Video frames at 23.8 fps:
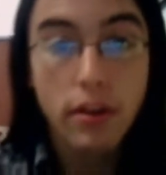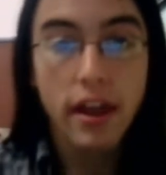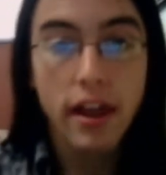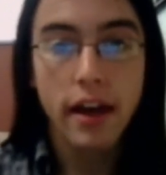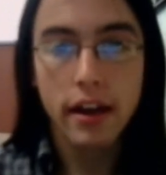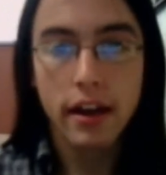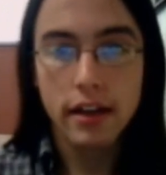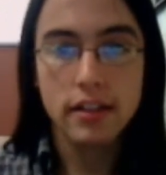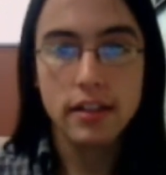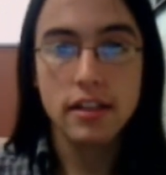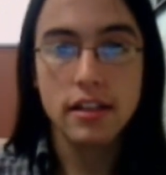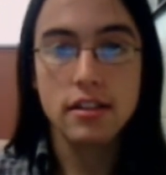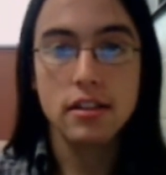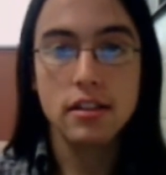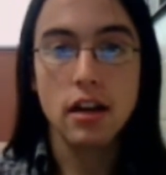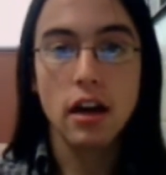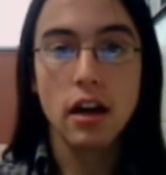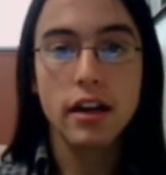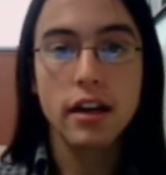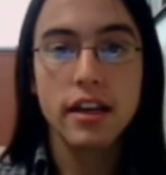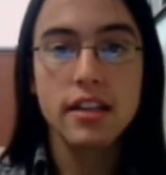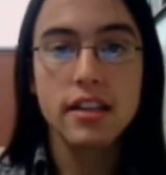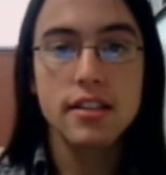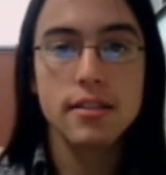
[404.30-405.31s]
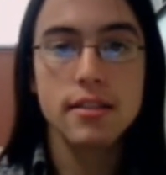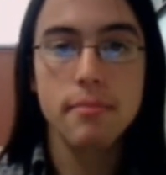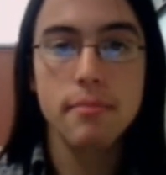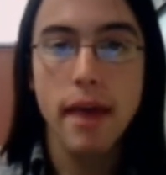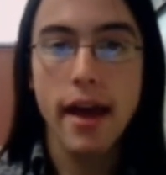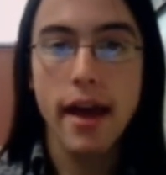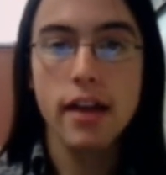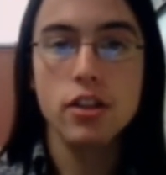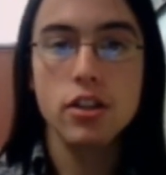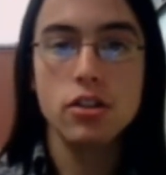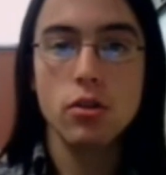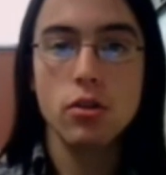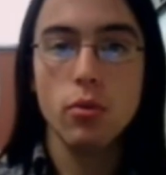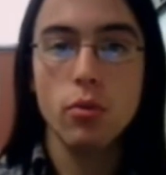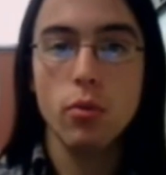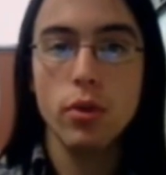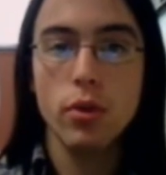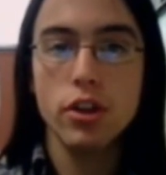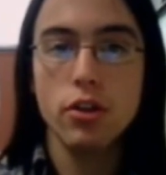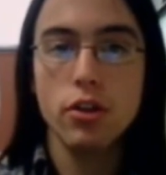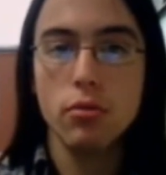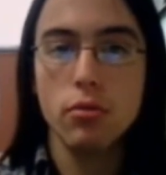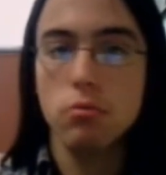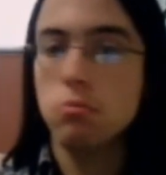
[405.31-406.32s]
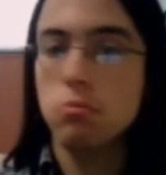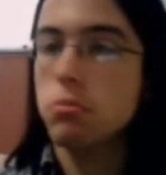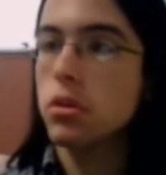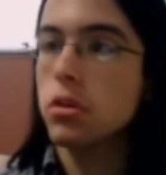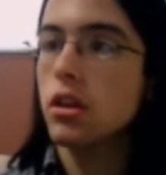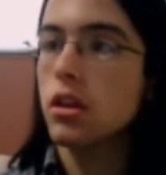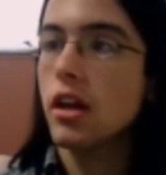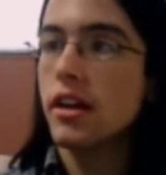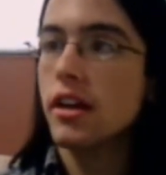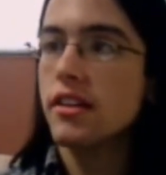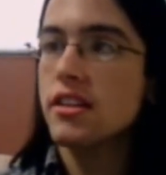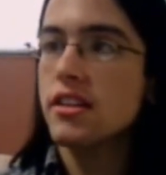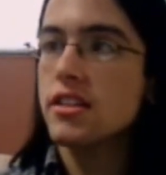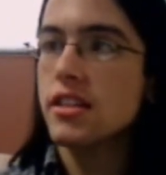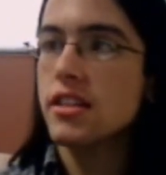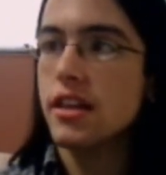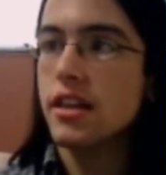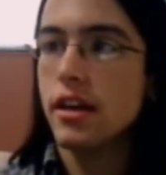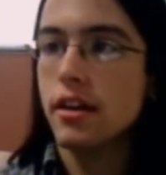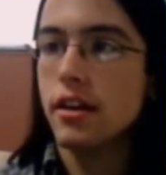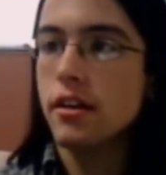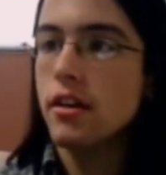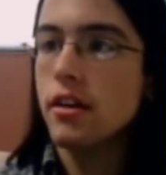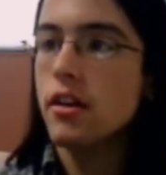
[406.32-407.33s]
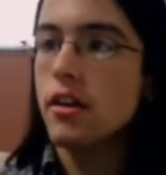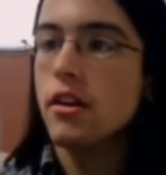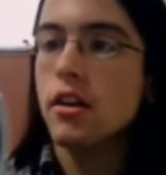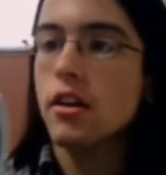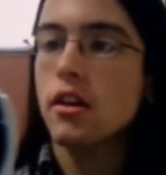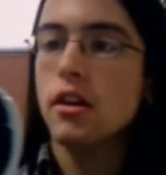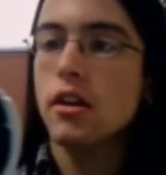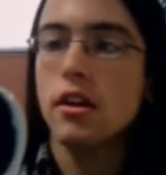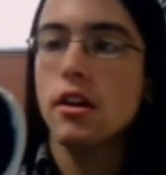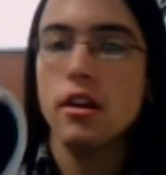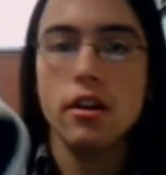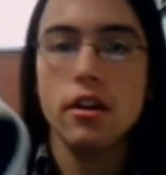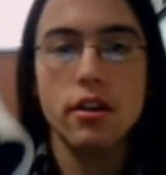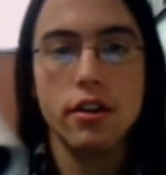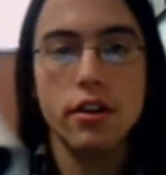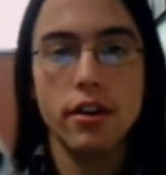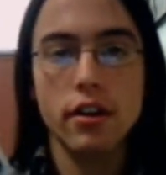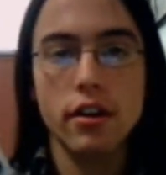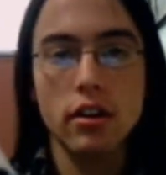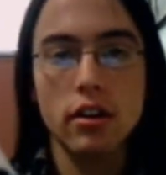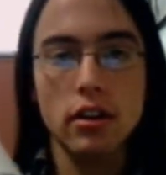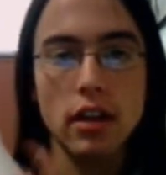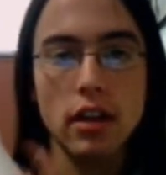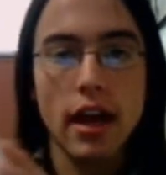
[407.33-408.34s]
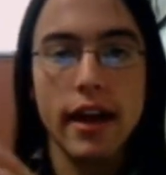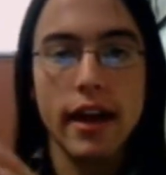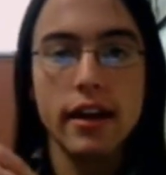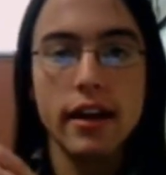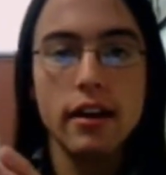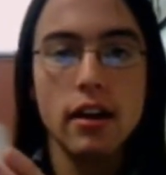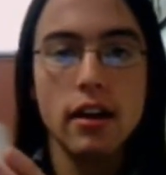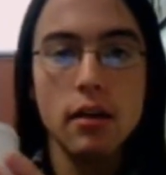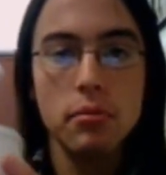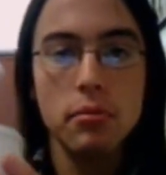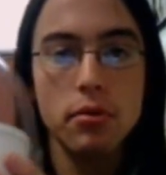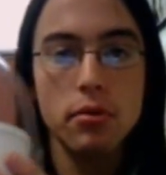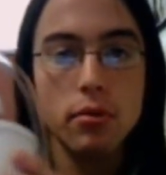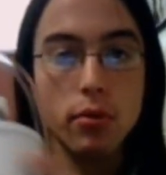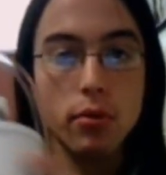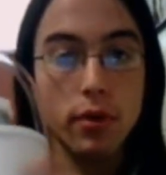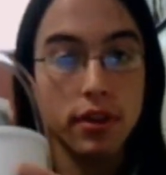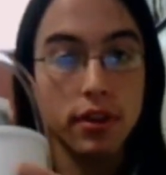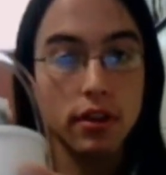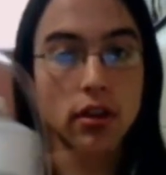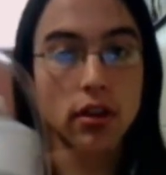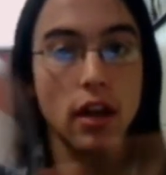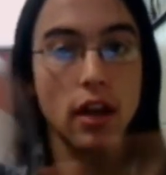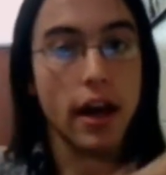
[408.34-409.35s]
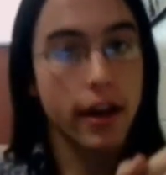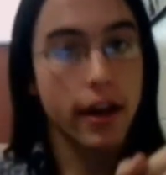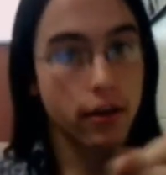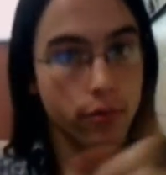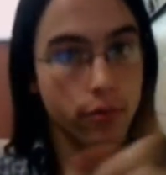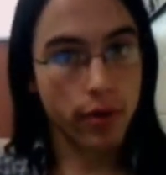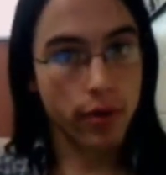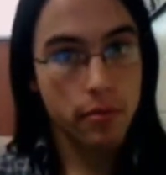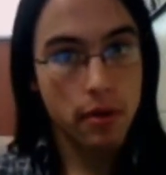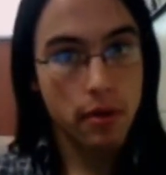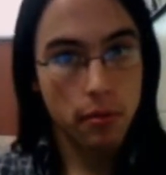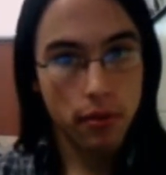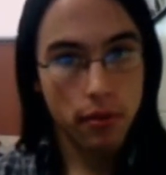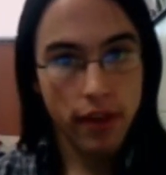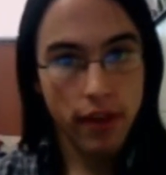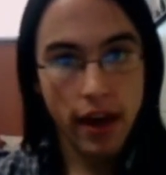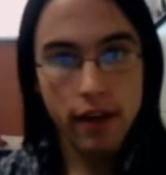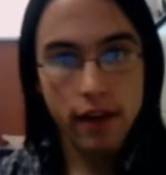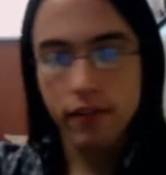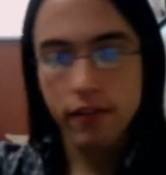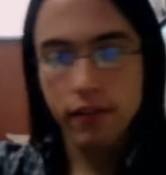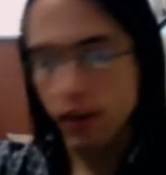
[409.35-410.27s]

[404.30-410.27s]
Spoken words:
that it does not get smashed when you plug this in. You're going to line it up with the line. Remember that,